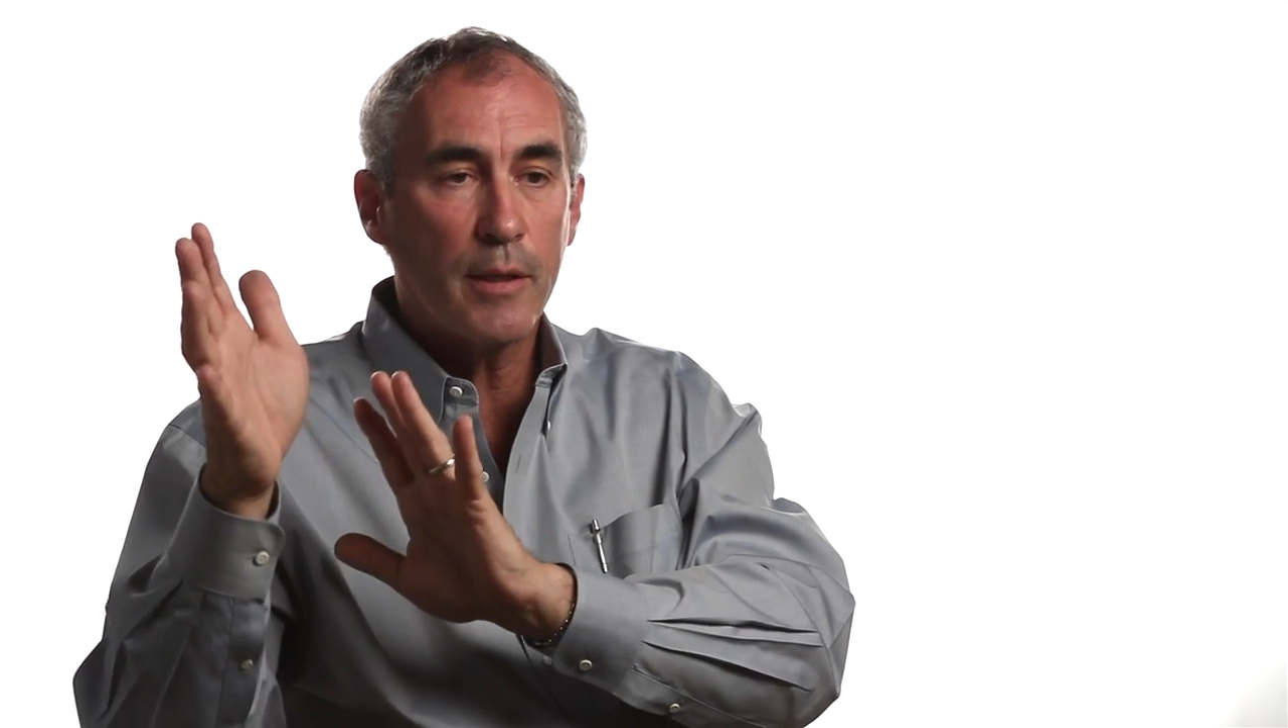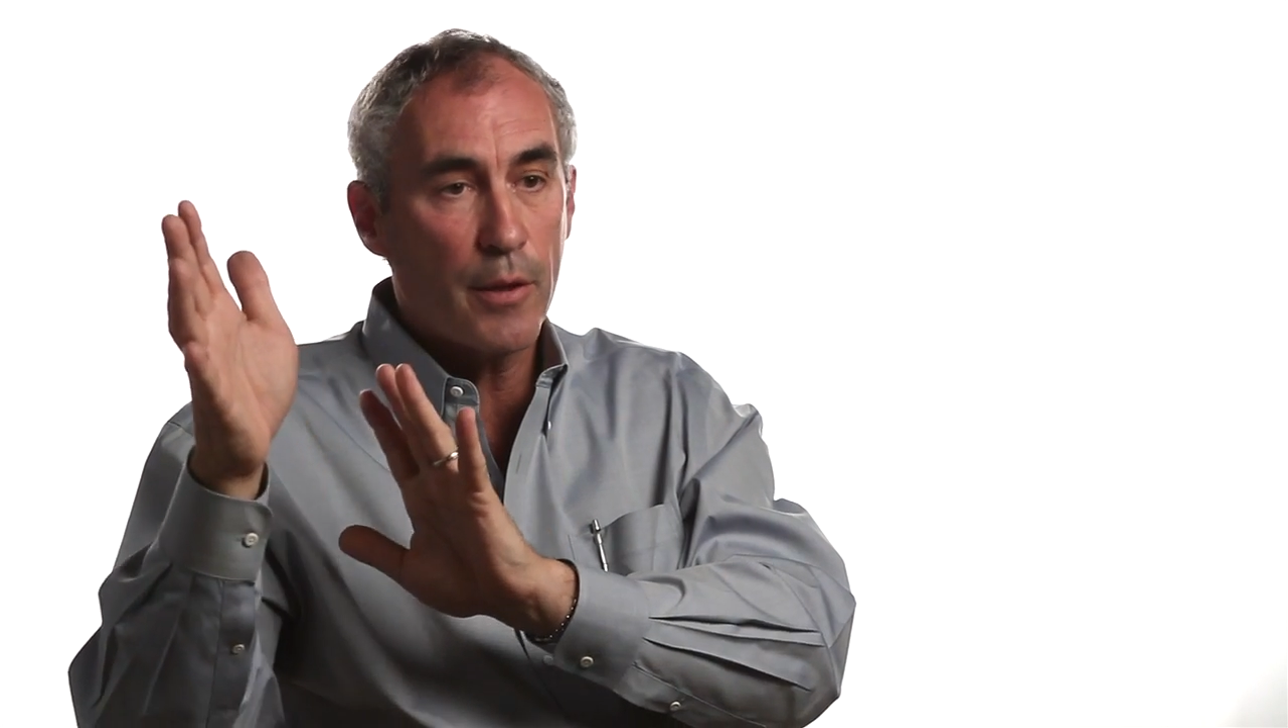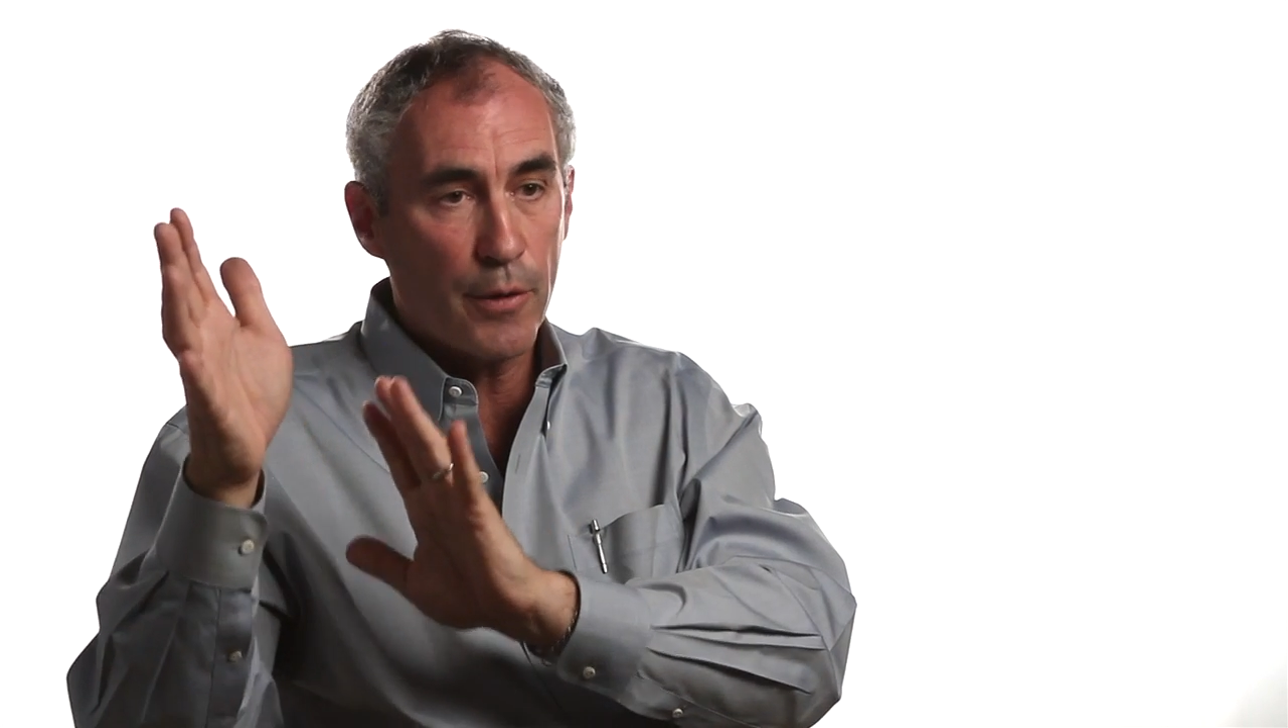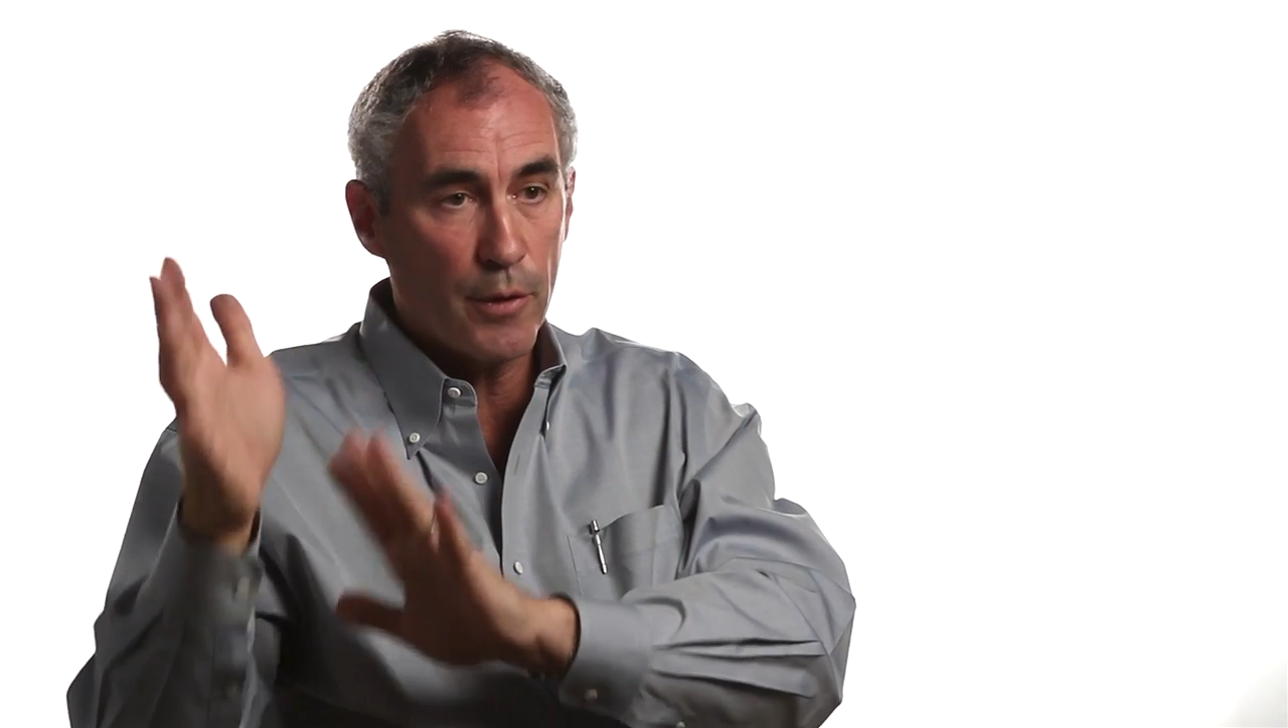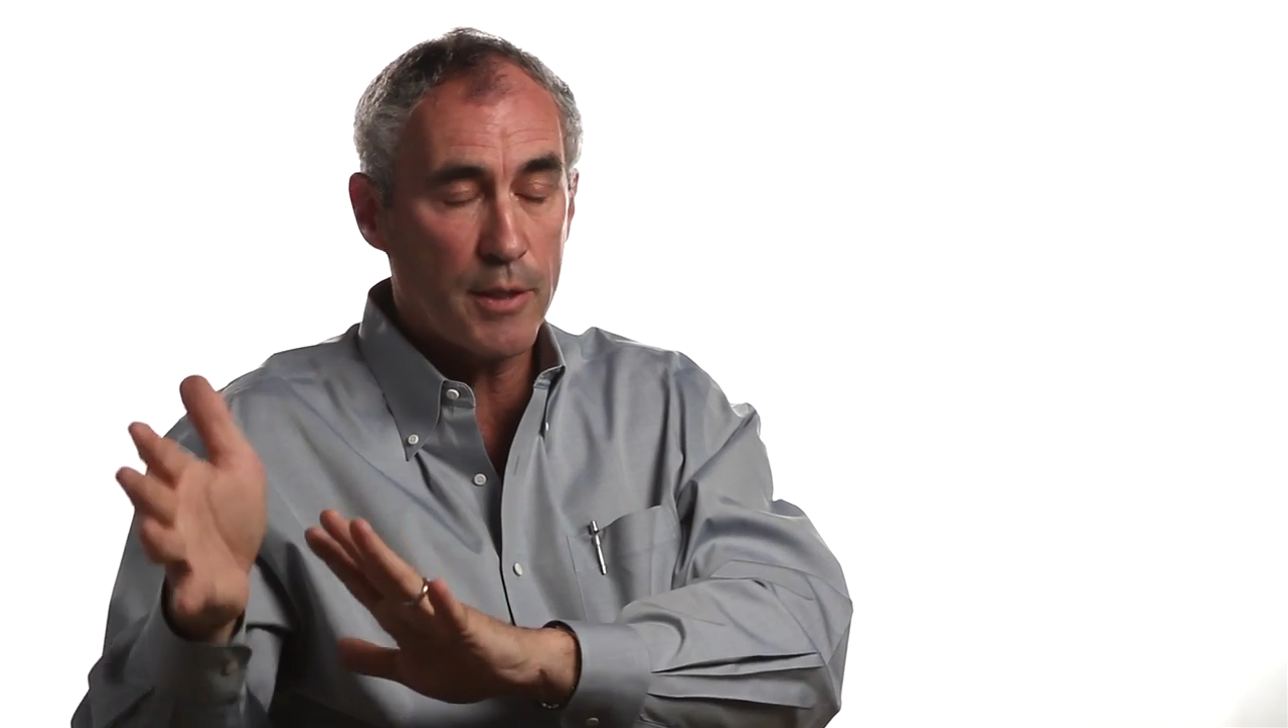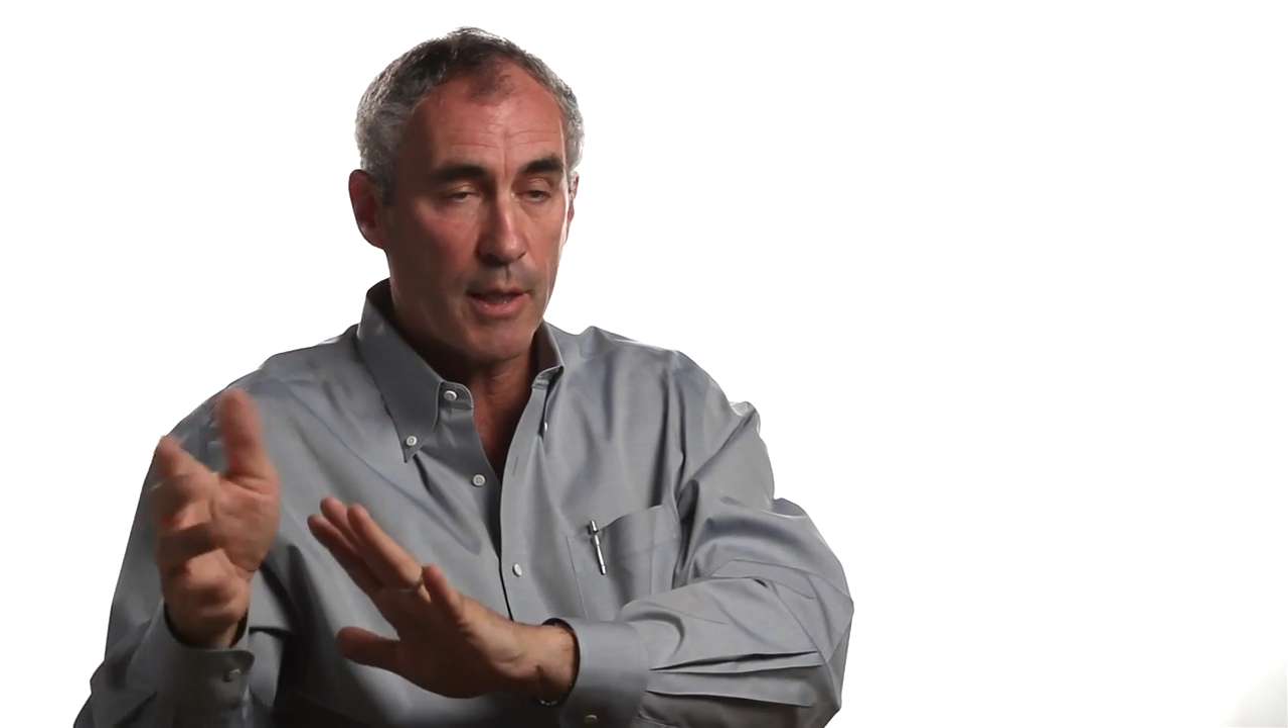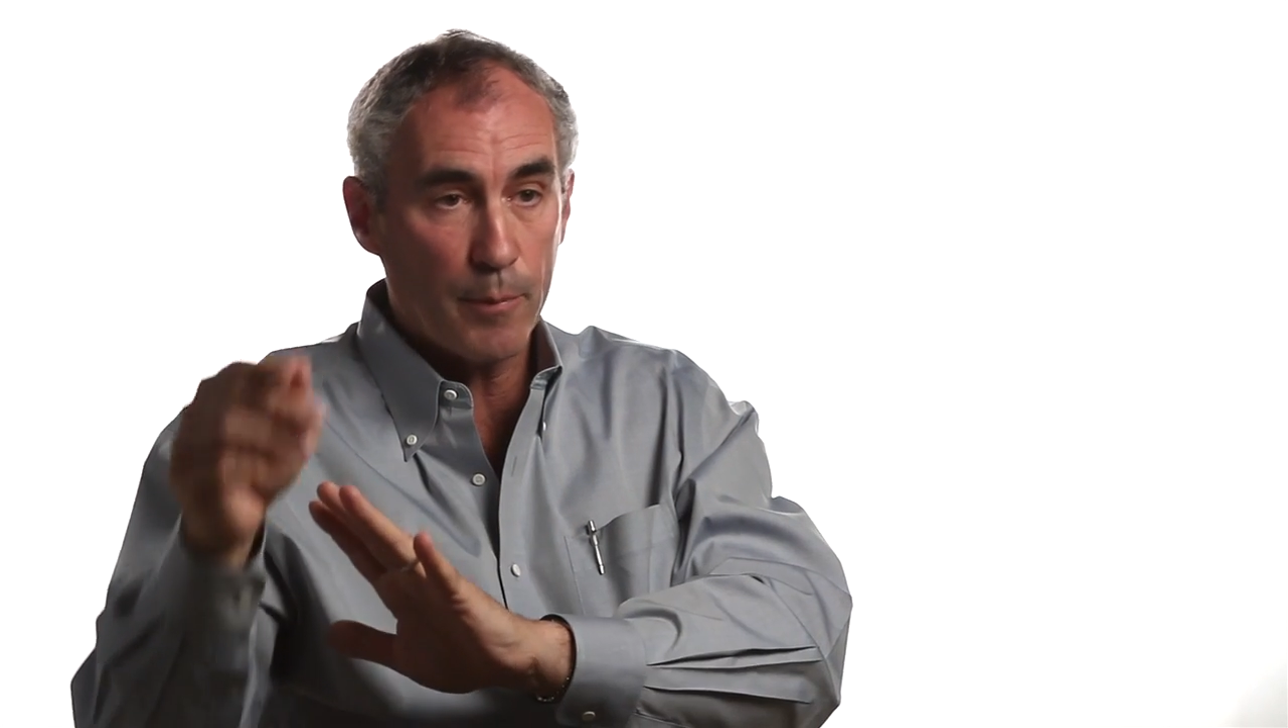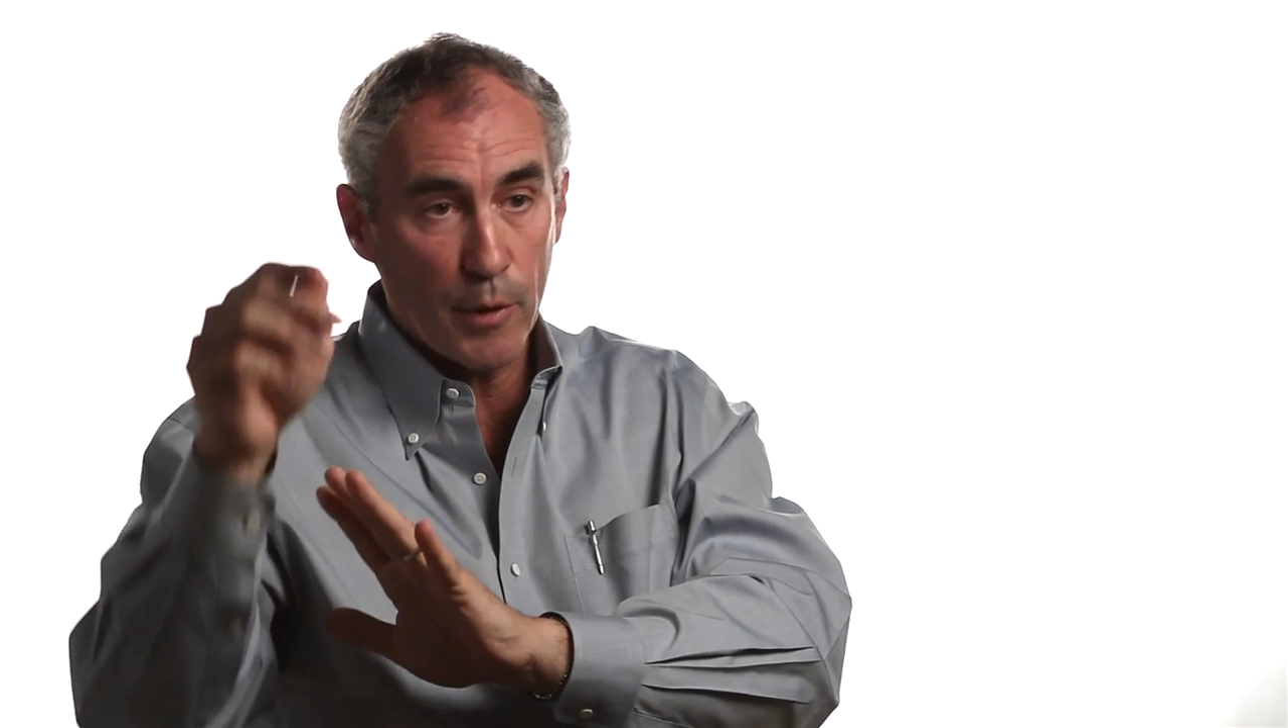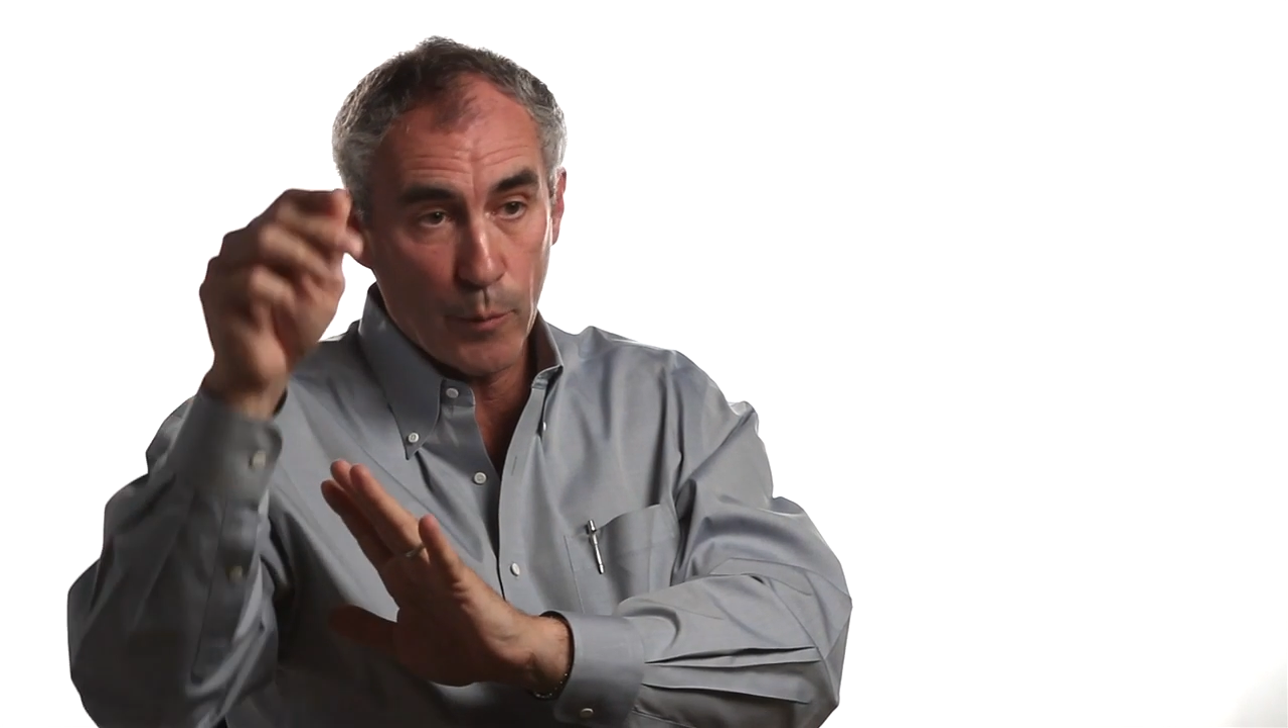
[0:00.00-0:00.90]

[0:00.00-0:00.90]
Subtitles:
the third step,